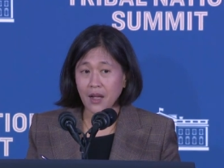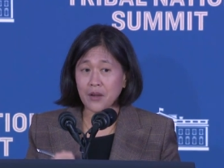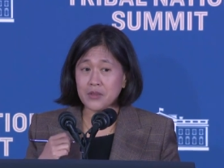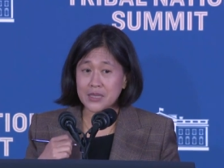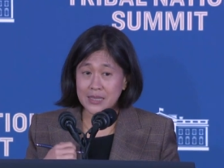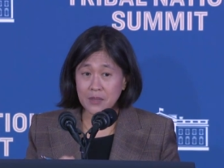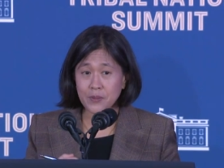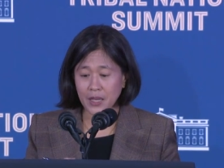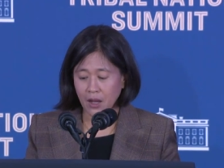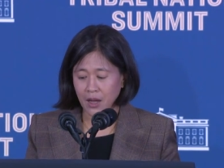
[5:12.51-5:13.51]
I was
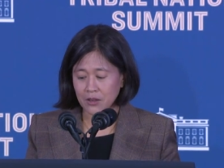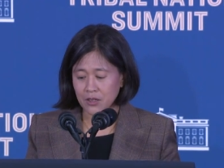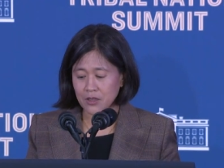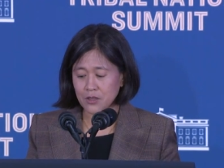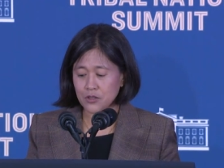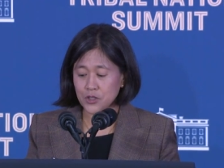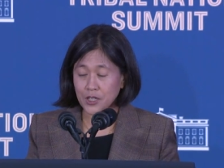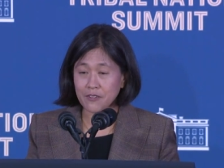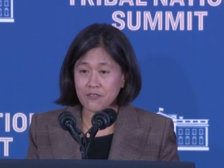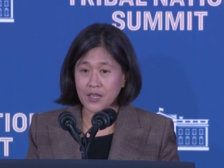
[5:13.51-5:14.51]
deeply honored
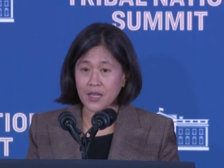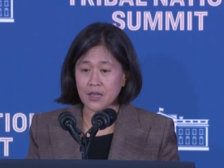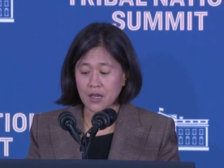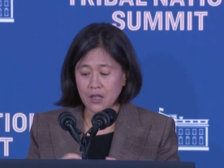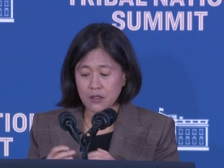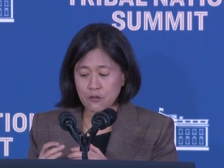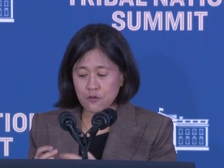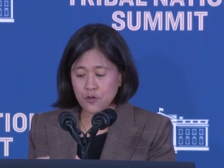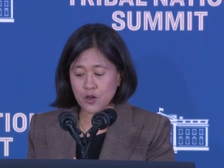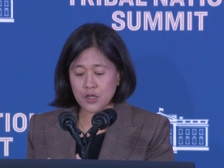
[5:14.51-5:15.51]
to convene the
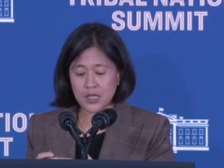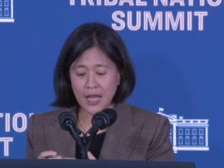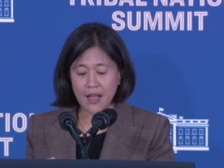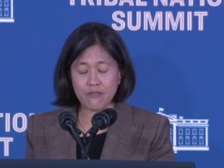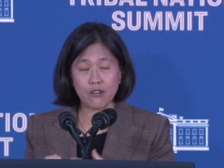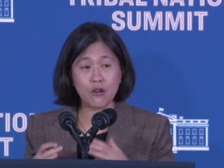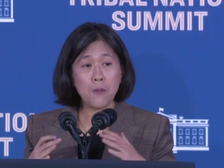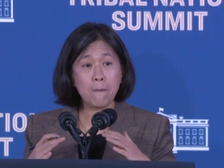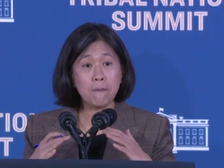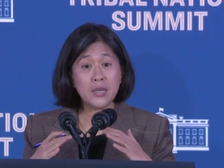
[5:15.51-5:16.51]
first
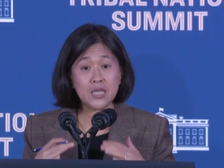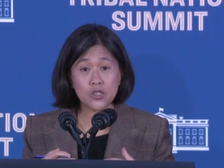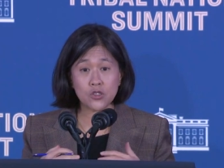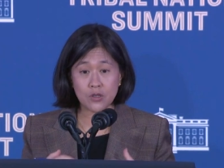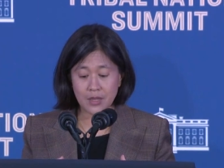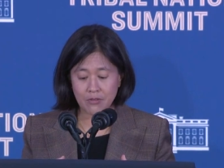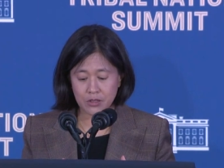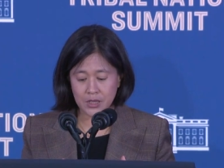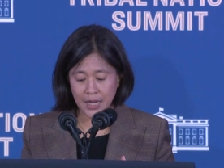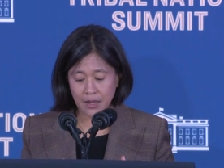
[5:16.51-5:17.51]
ever minister
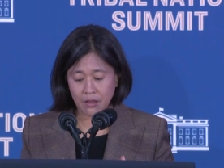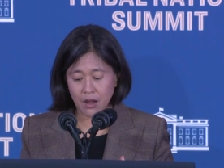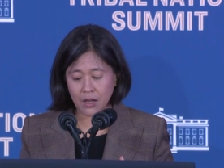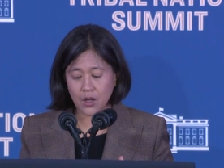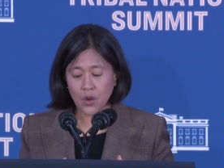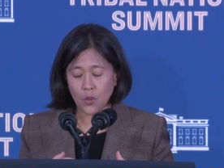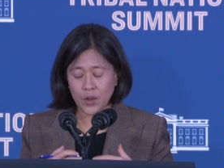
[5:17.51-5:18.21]
level dialogue